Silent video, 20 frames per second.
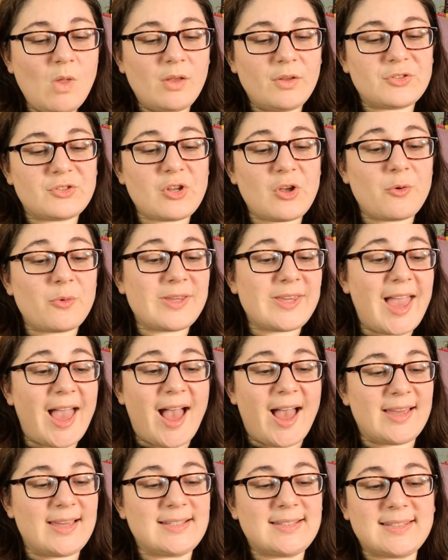So
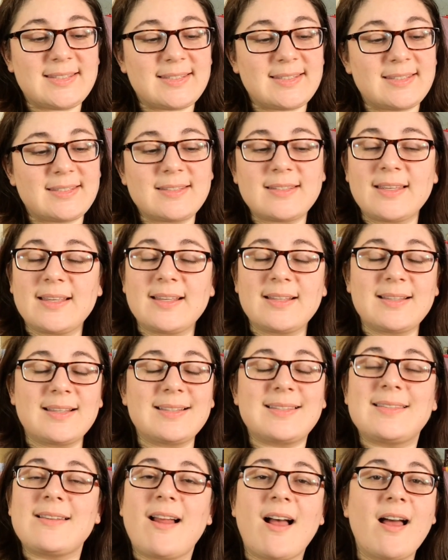yeah,
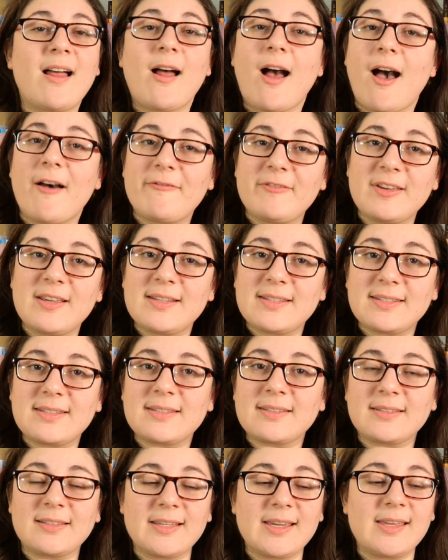it's not
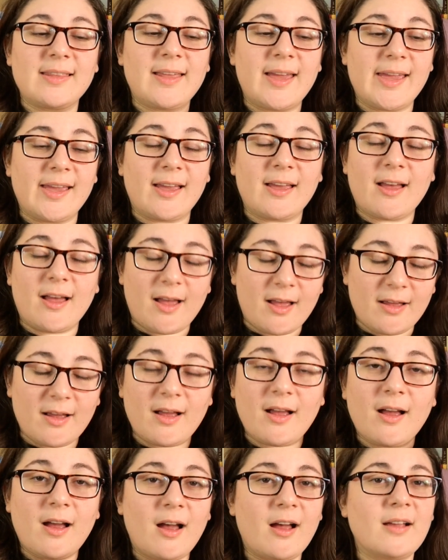obviously like
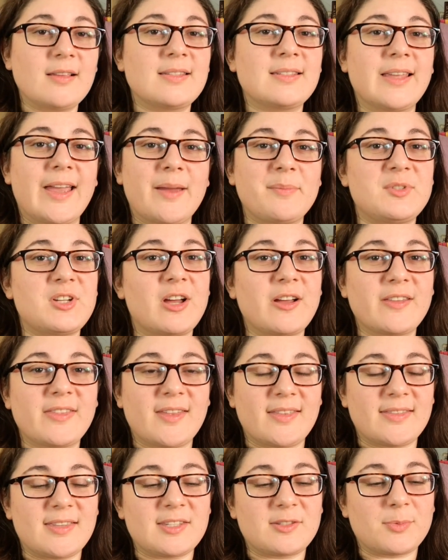a slam dunk
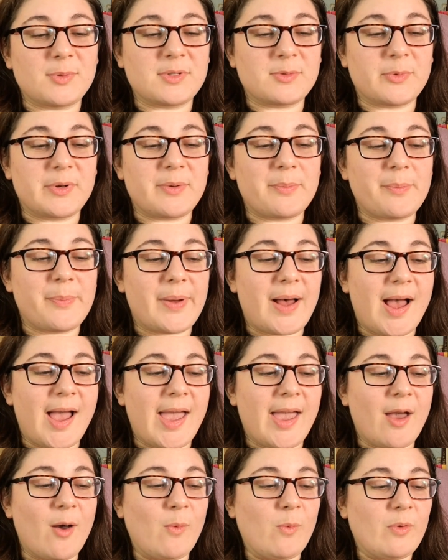that this was written
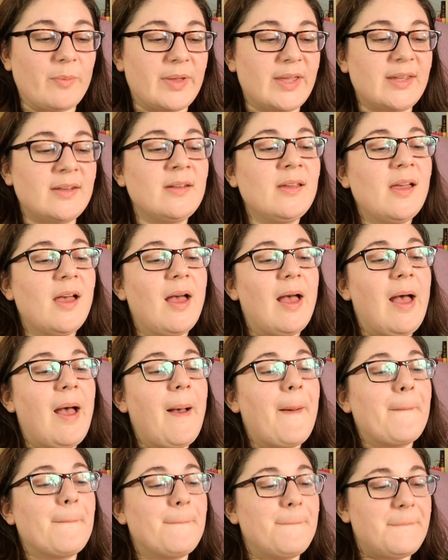by a woman,
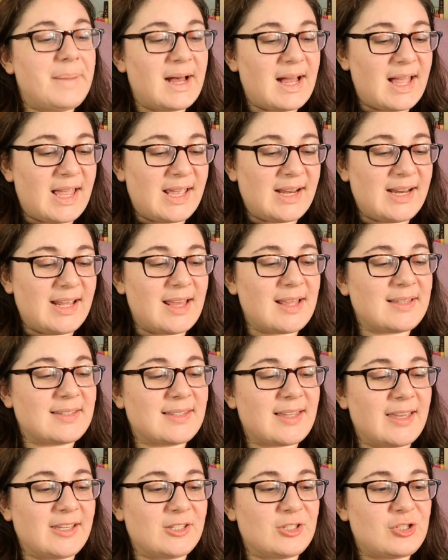but it's
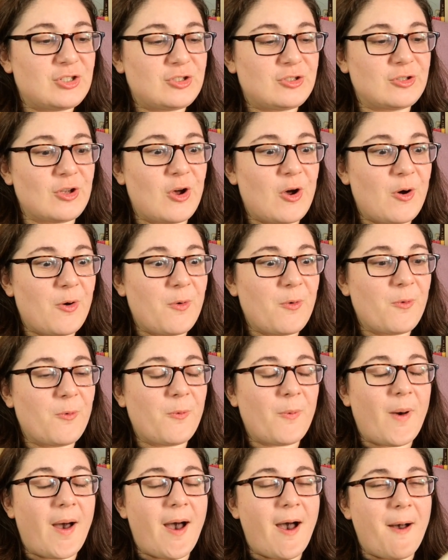like
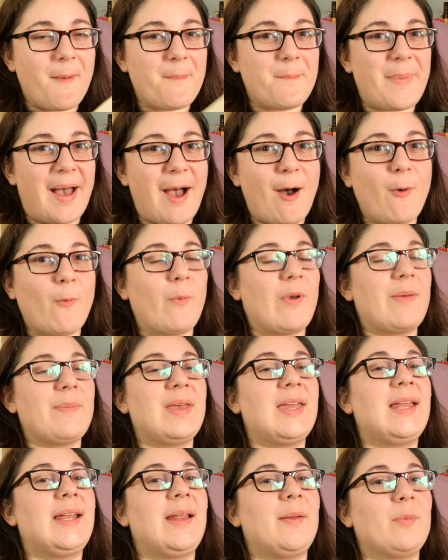so about
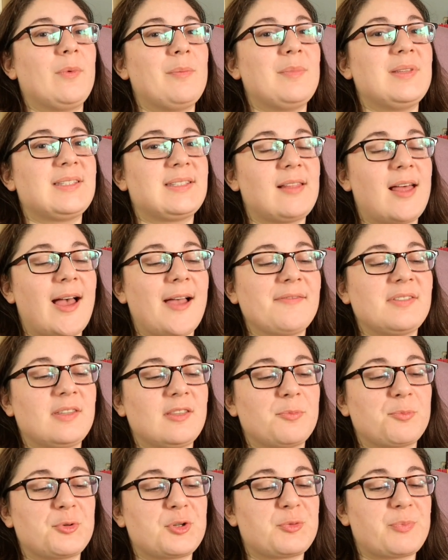women and women's lives, and
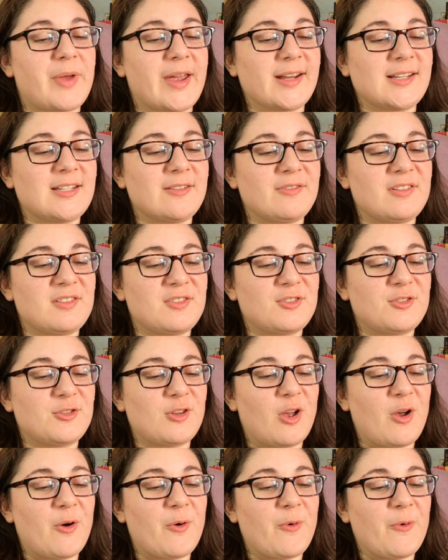the perspective is
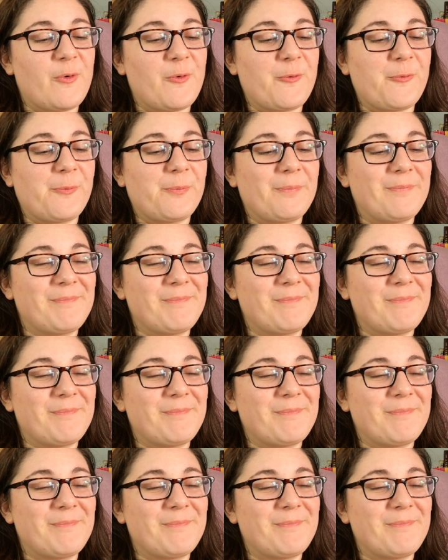so